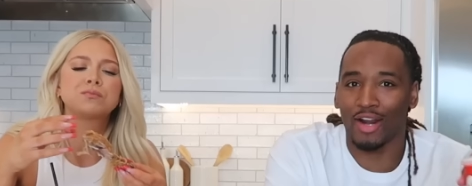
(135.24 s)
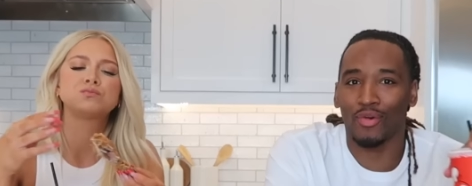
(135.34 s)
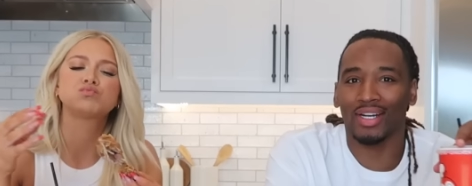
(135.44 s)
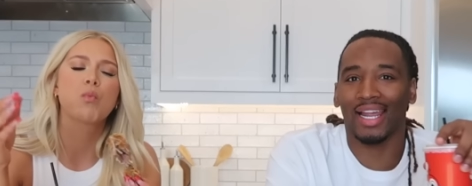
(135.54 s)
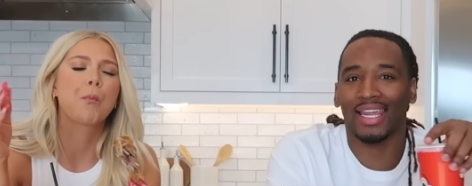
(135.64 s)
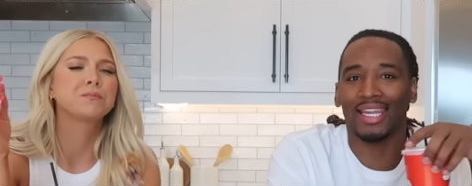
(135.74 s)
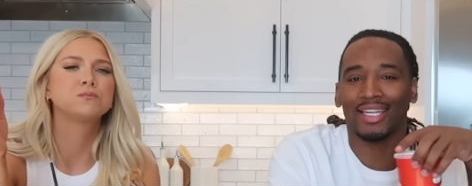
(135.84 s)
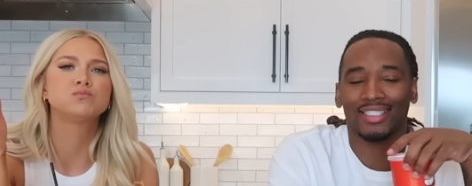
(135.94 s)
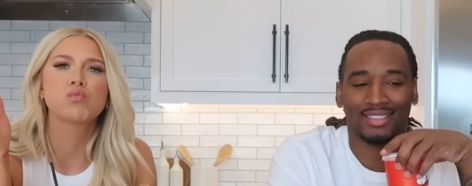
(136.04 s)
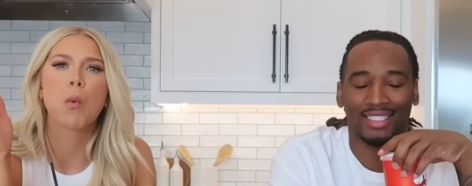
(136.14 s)
Speaker 1: I don't want to
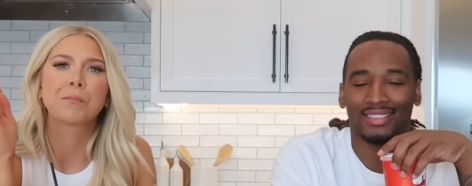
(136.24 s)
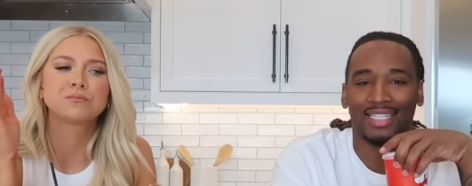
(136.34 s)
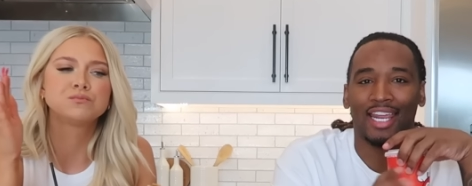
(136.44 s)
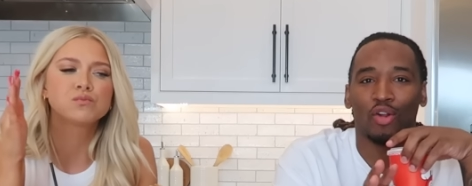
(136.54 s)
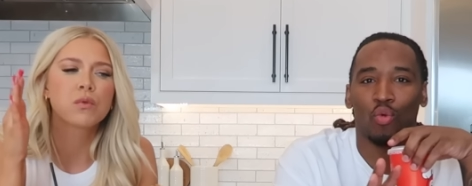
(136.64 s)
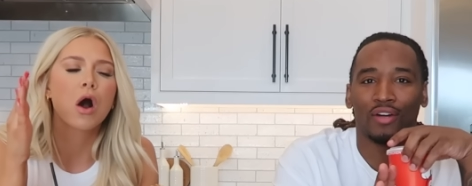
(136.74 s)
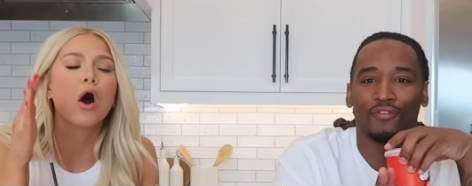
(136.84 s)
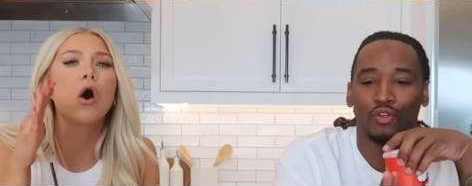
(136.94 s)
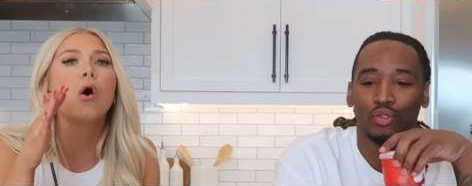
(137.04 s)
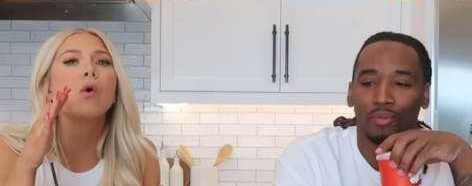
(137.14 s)
like eat, st stay to one oh, food.
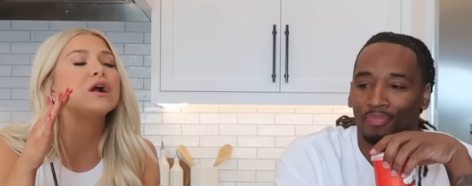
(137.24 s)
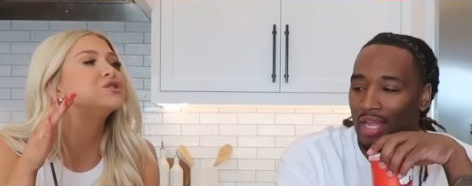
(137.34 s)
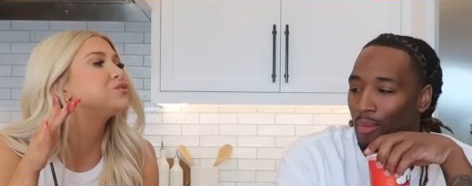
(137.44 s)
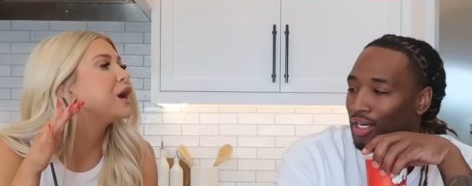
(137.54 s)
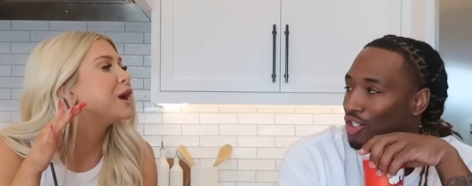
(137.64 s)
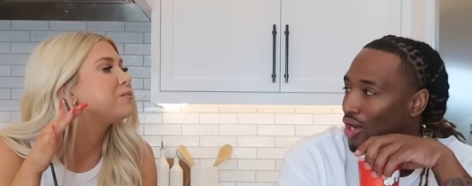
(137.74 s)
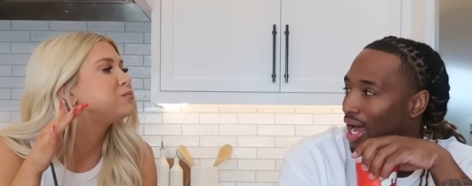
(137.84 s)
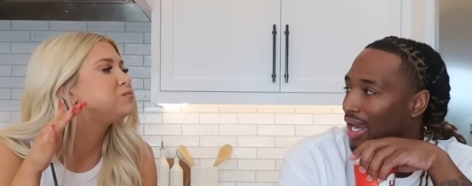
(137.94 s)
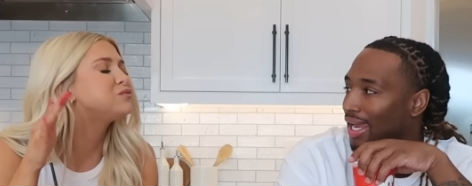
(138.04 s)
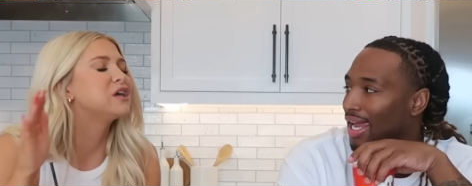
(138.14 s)
Oh, that's I want right. to
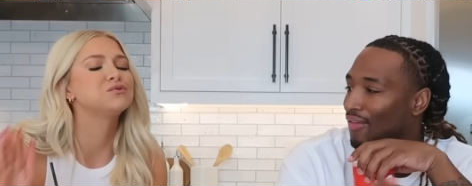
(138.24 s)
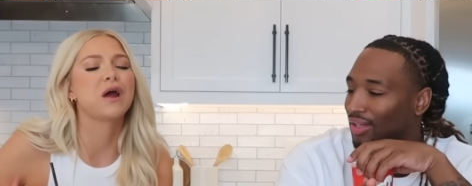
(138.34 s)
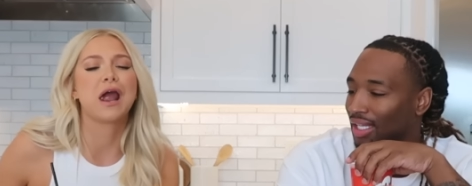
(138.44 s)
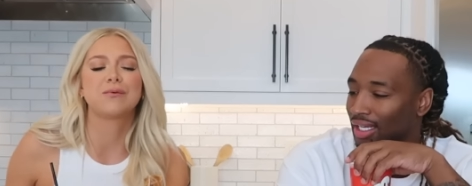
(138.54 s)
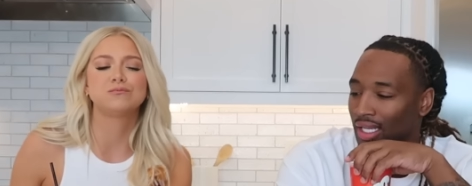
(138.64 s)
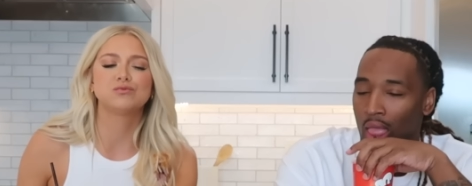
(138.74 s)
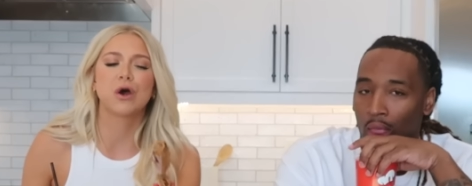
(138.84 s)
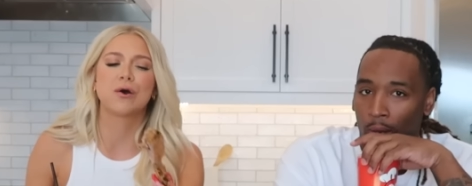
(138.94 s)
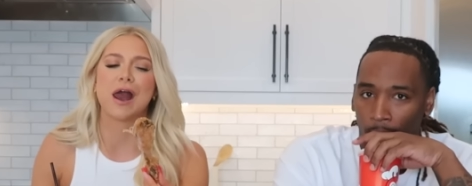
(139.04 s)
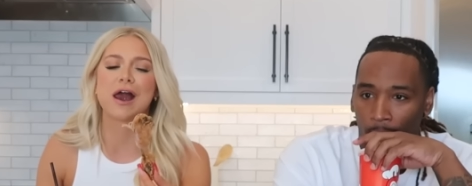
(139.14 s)
try like that's everything. Right.
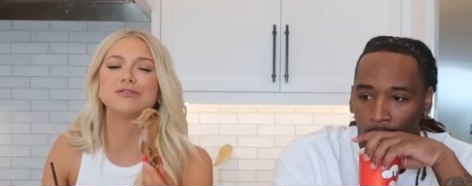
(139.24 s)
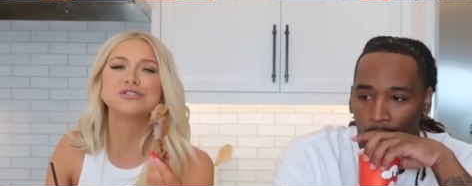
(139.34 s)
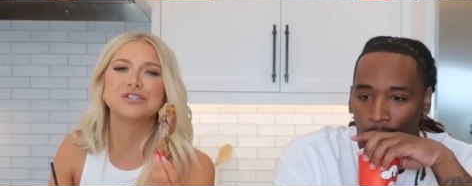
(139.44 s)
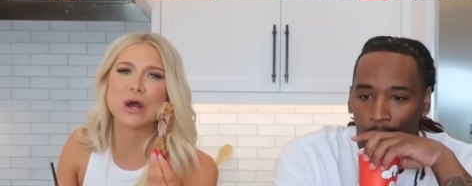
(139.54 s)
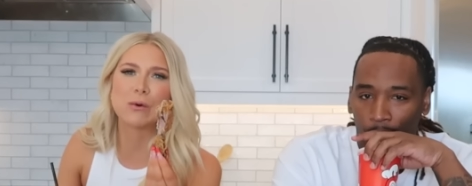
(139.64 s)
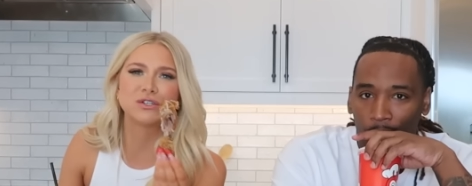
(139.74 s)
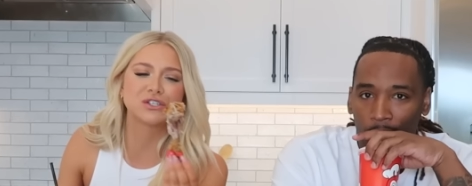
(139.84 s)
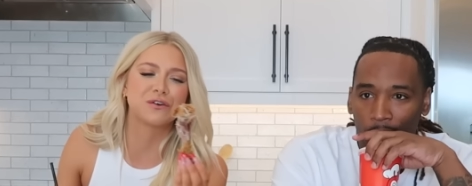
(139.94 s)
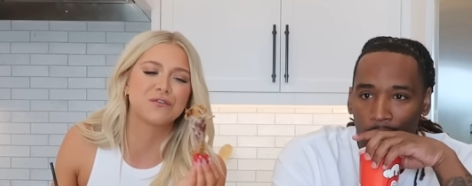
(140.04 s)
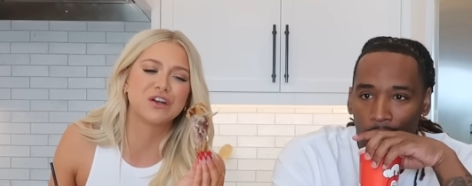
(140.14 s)
Speaker 2: Okay, I was gonna say I was
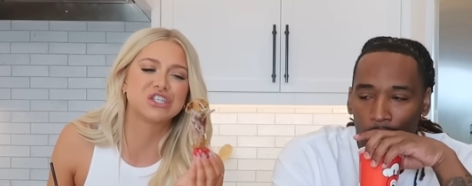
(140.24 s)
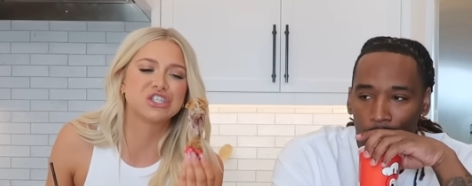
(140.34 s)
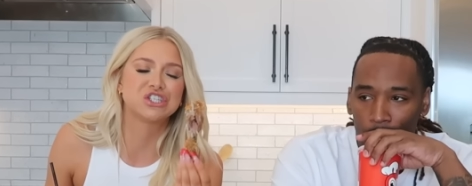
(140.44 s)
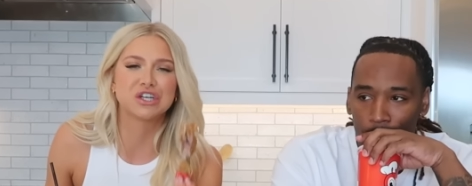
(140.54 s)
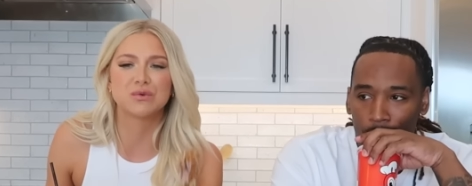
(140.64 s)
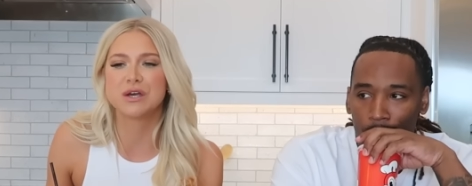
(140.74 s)
gonna finish this chicken